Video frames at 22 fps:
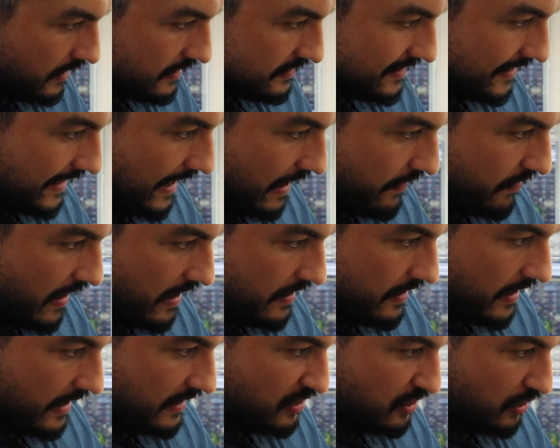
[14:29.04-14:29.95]
to get
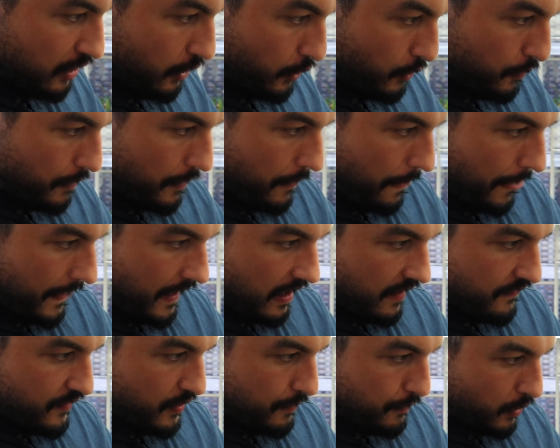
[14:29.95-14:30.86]
that nice loop,
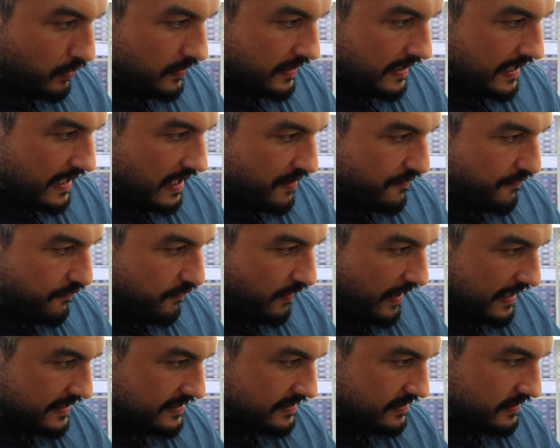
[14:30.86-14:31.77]
if you pull the ear
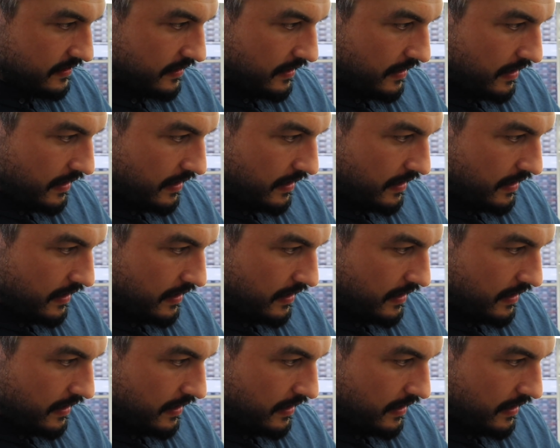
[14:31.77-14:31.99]
flat